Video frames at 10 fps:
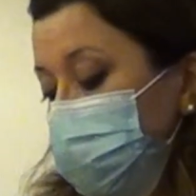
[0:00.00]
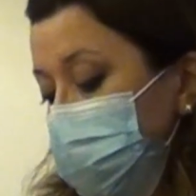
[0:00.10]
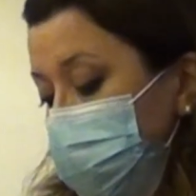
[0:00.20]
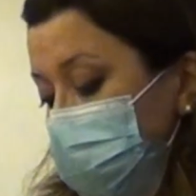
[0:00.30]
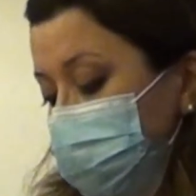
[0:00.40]

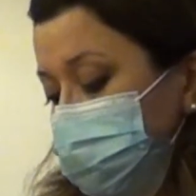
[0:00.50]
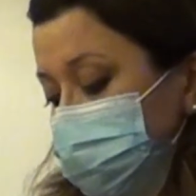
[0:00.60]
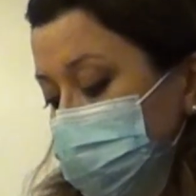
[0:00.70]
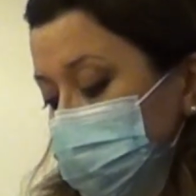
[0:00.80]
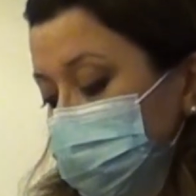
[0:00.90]

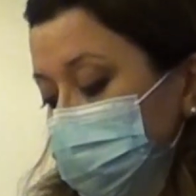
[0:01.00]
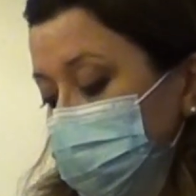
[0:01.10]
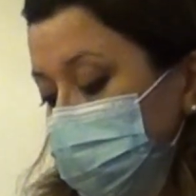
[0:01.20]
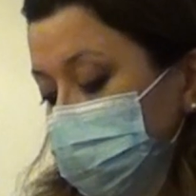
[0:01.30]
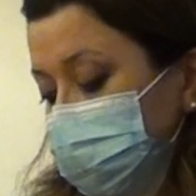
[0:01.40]
25%
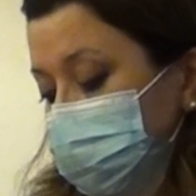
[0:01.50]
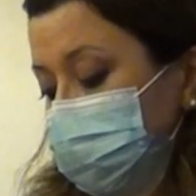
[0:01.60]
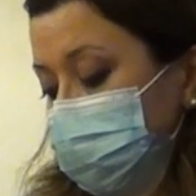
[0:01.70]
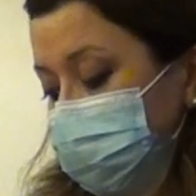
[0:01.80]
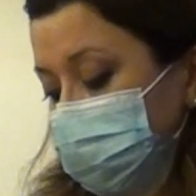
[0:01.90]
of
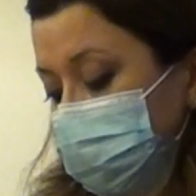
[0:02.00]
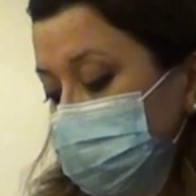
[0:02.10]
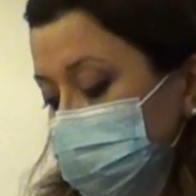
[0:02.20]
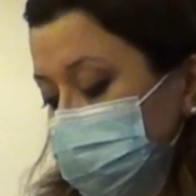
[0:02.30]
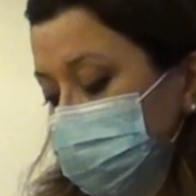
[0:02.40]

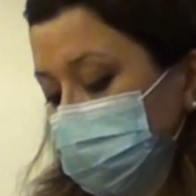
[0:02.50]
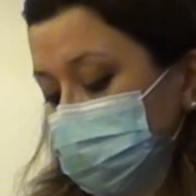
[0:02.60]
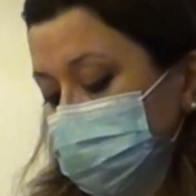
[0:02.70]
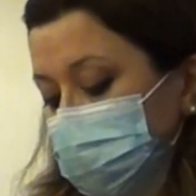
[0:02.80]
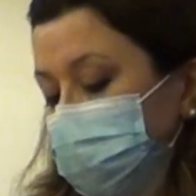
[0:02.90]
these
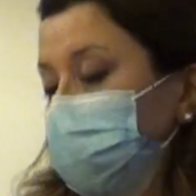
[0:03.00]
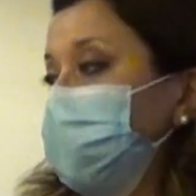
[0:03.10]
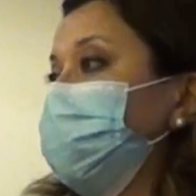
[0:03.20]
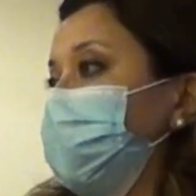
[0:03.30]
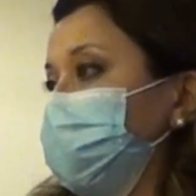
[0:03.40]
systems are
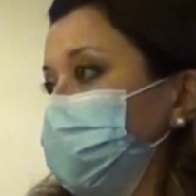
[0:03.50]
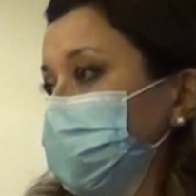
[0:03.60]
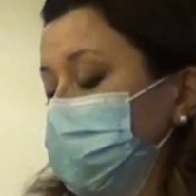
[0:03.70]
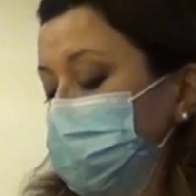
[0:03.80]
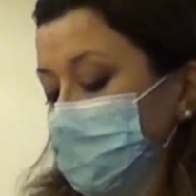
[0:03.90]
fully
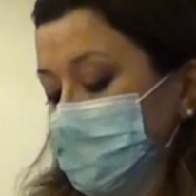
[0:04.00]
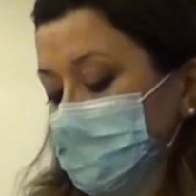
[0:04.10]
functional,